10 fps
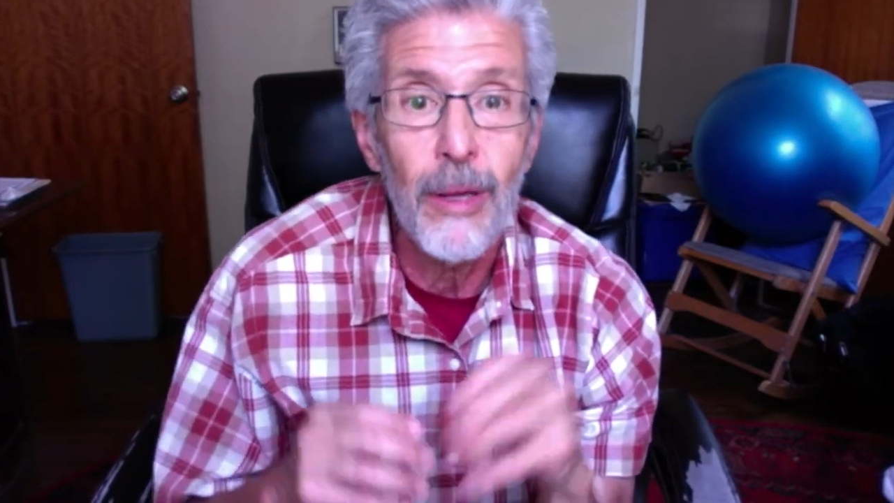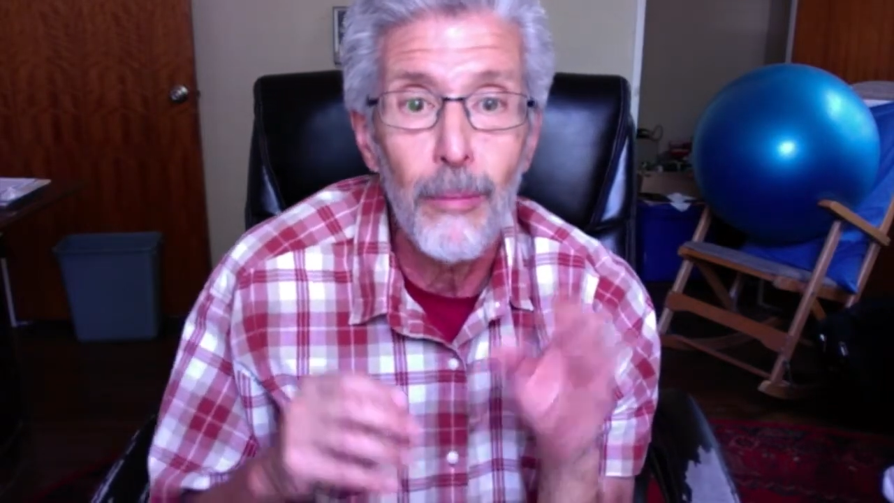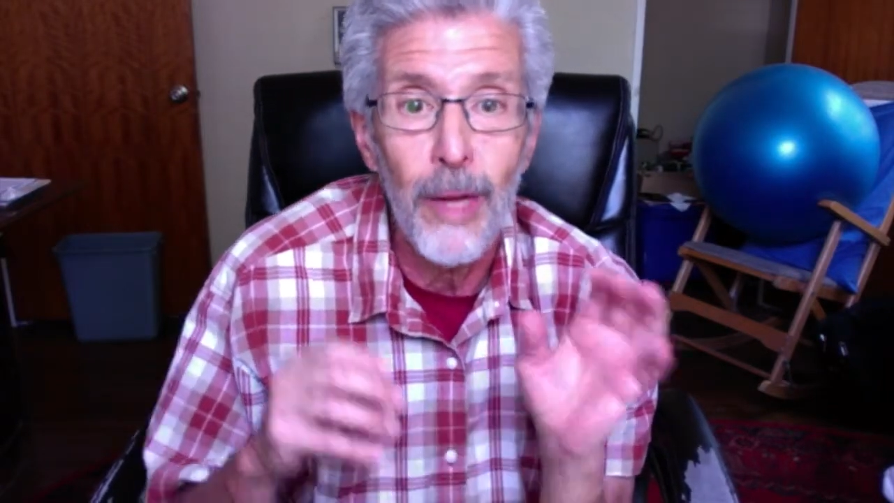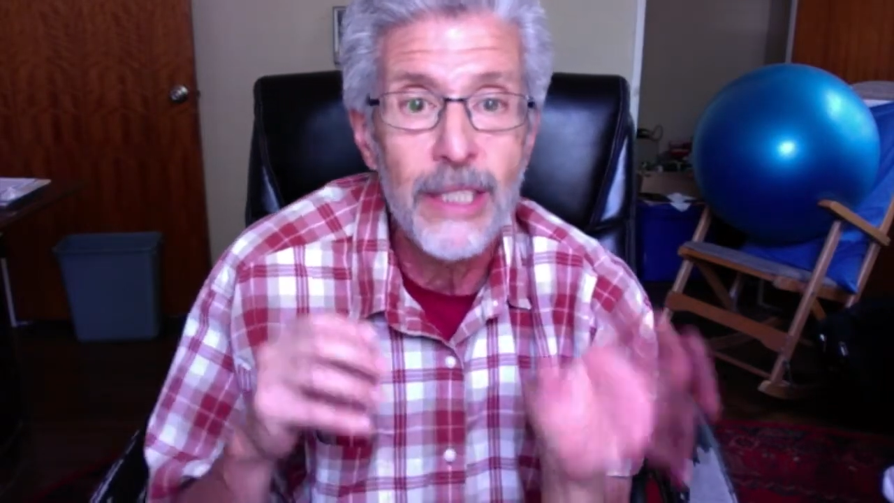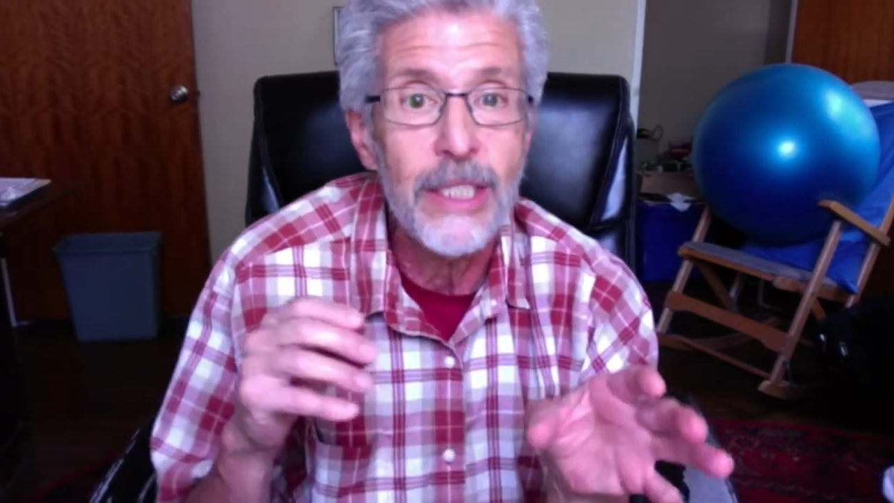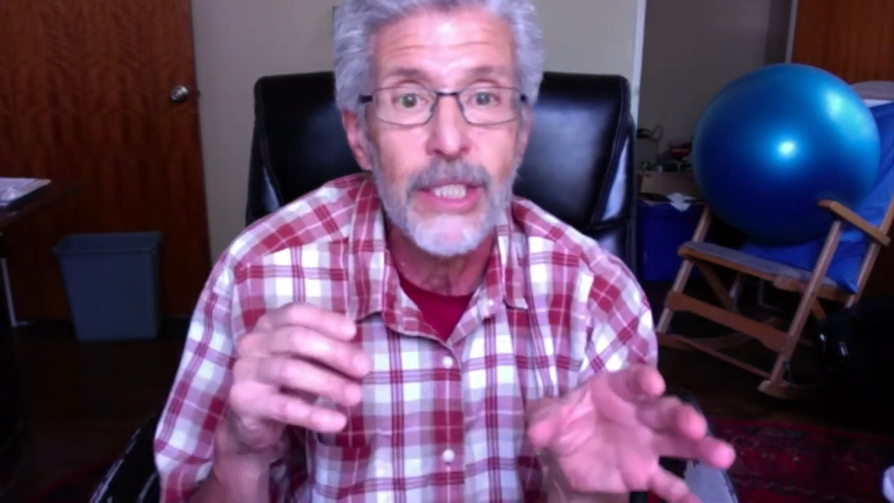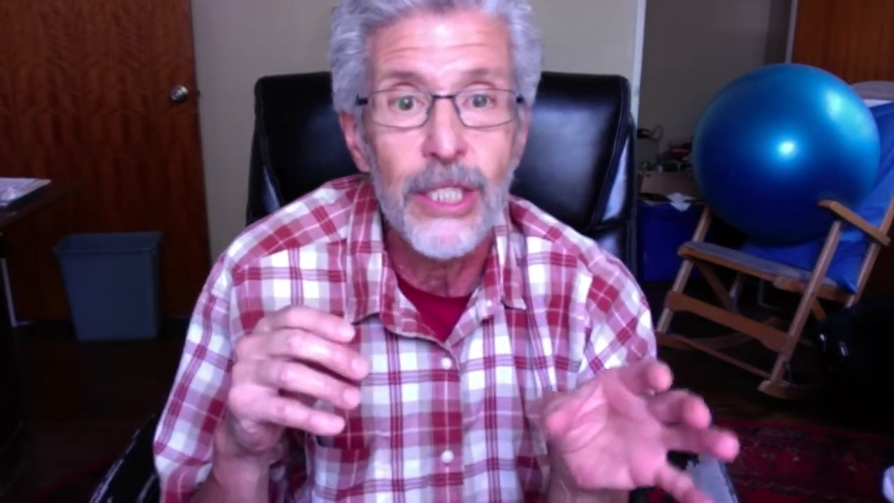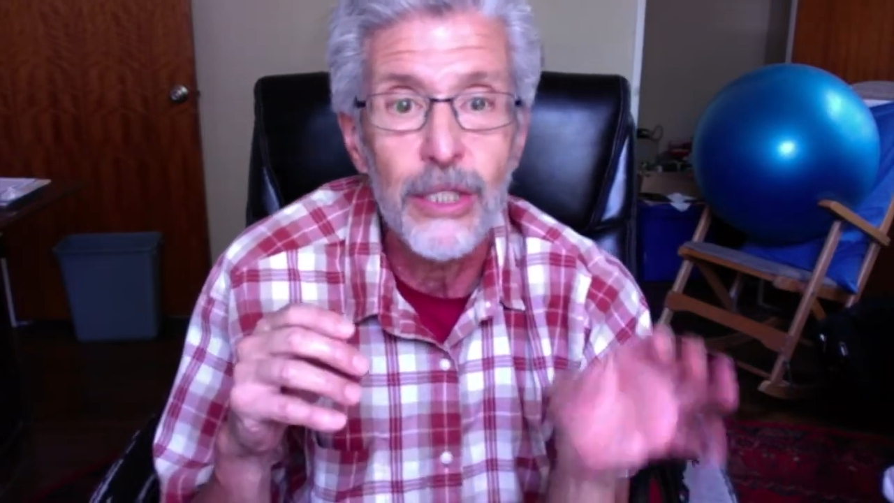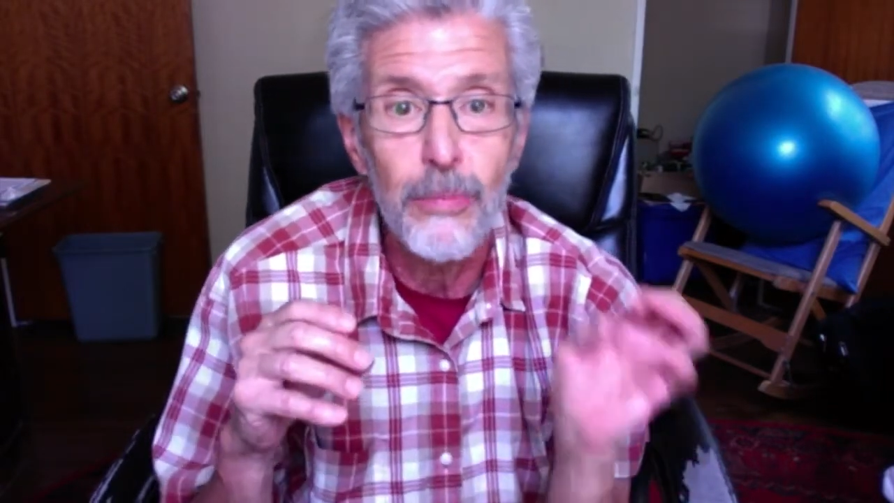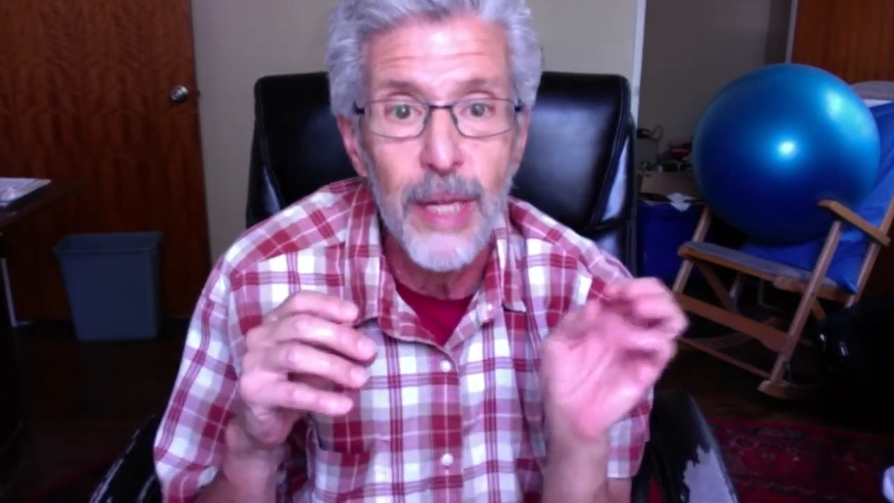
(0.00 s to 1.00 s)

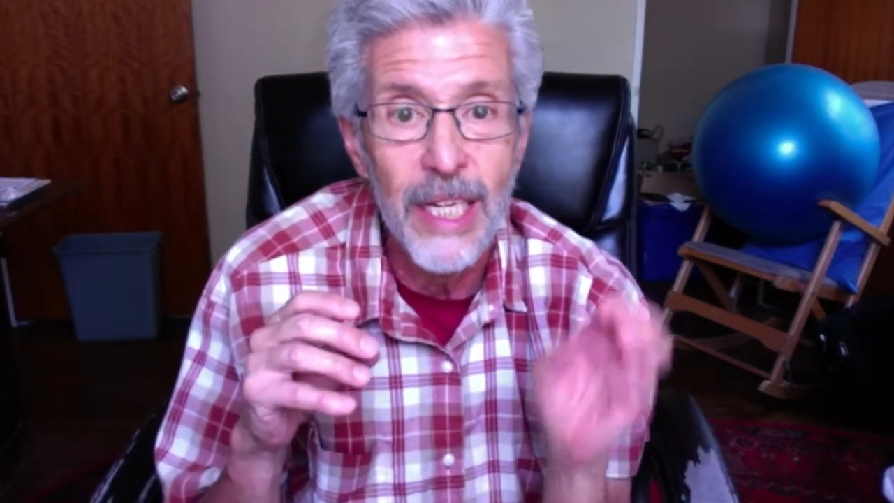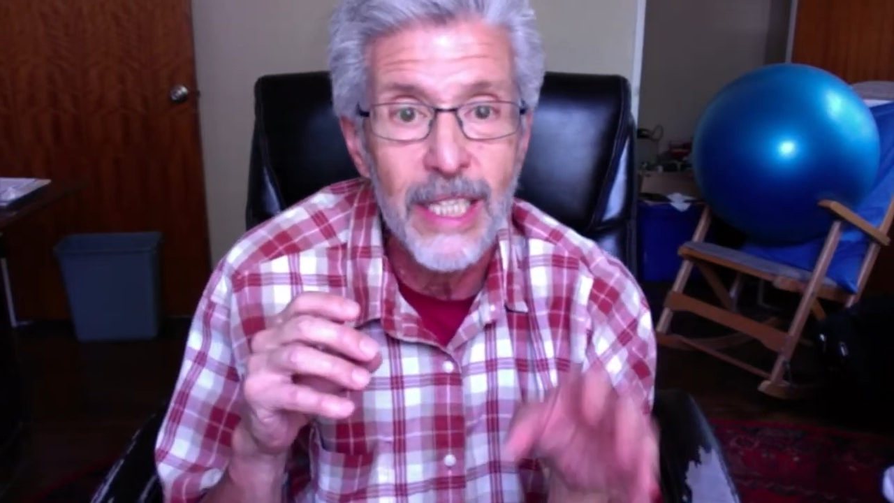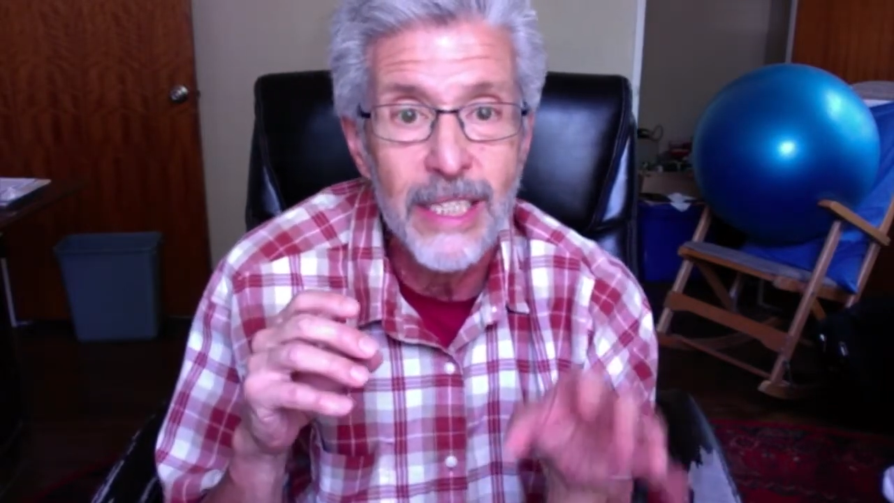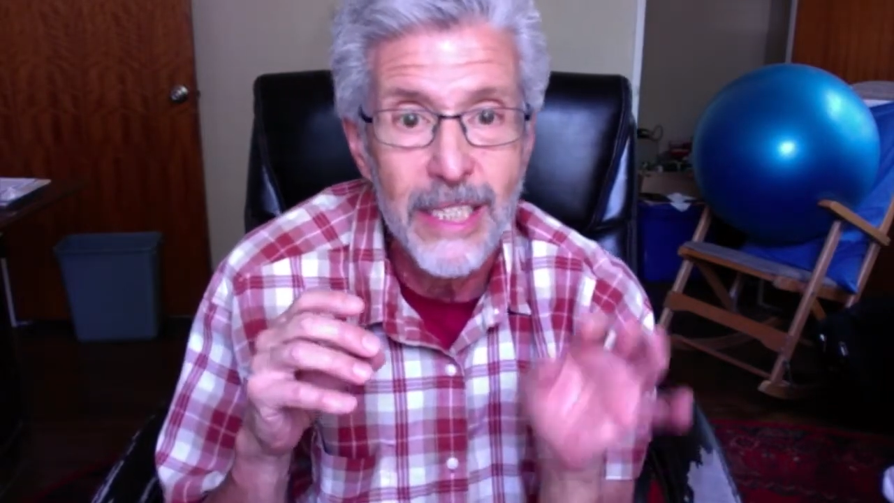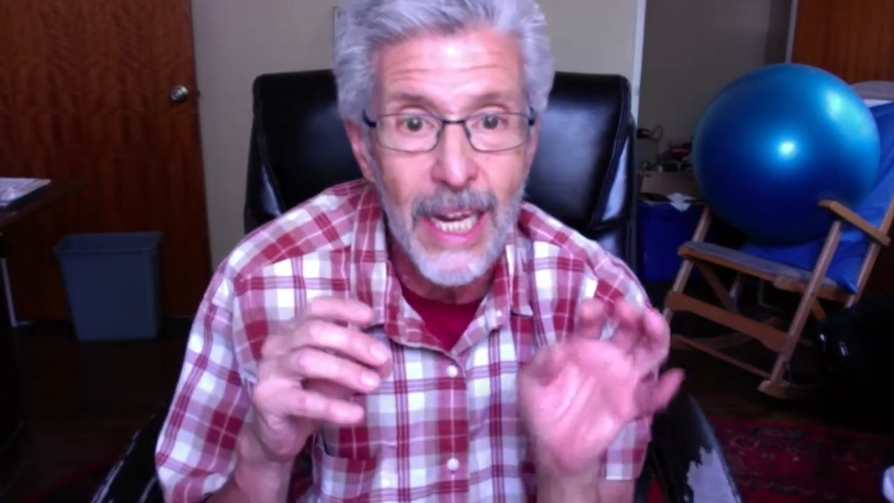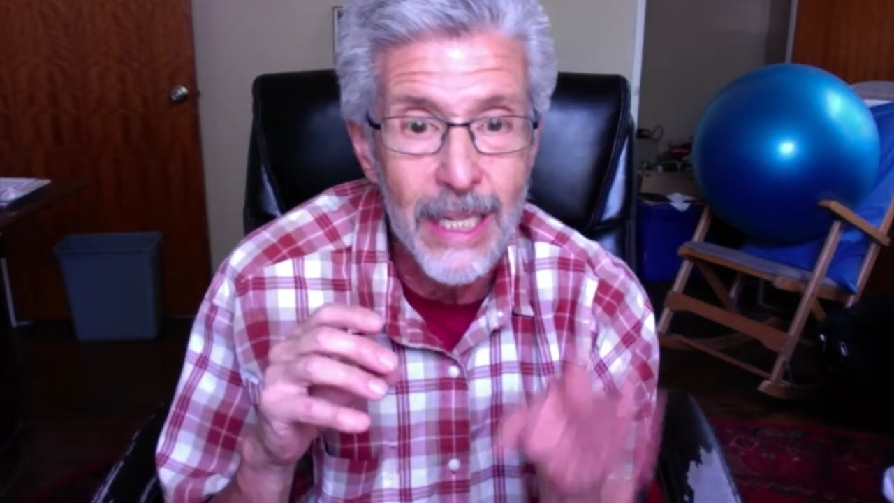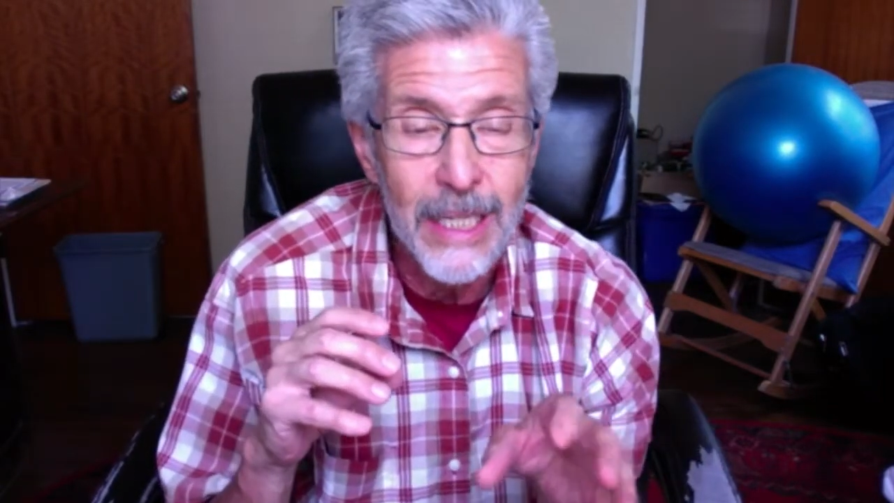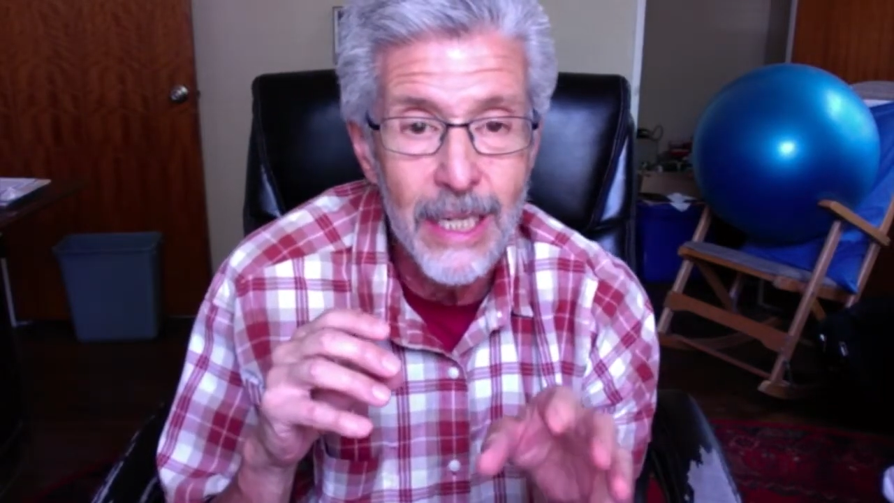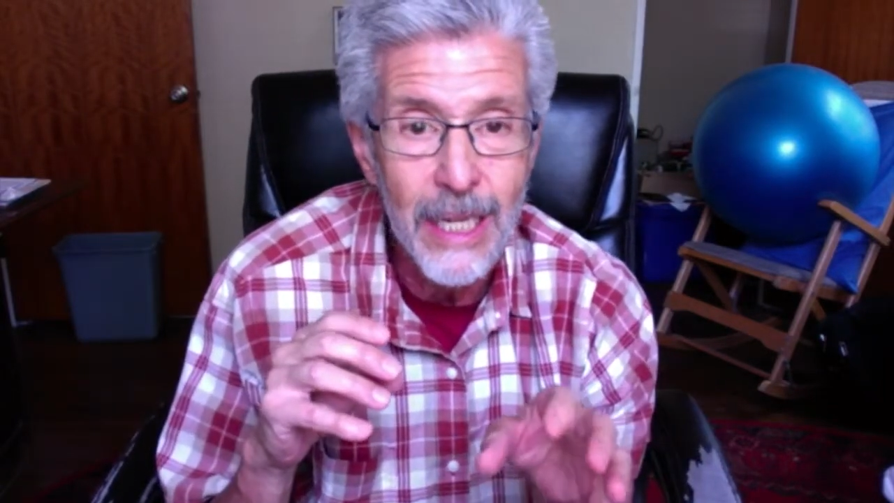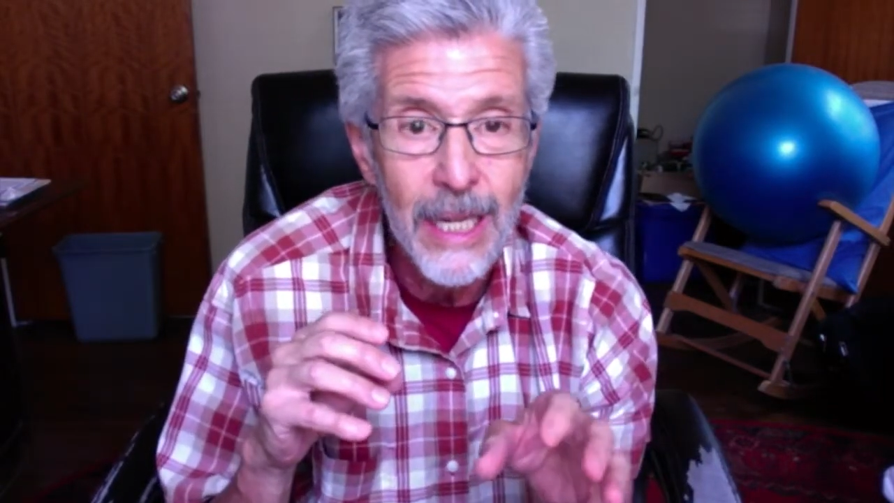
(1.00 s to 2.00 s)
messages being sent